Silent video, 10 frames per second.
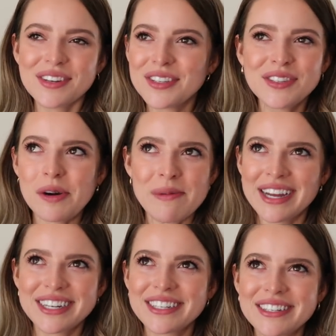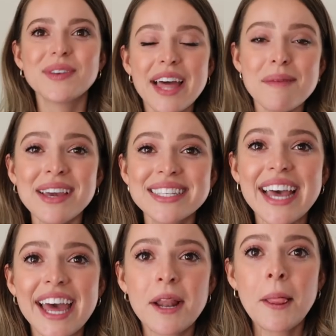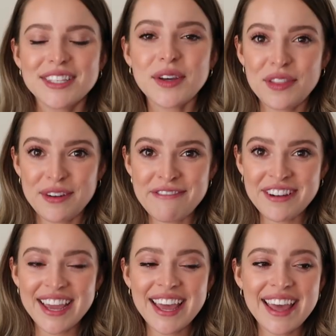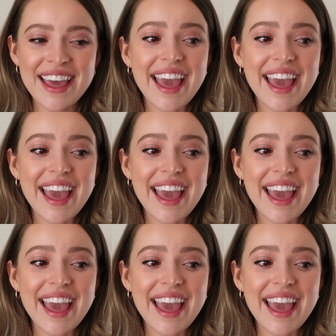so much. So that being said, let's go thrifting.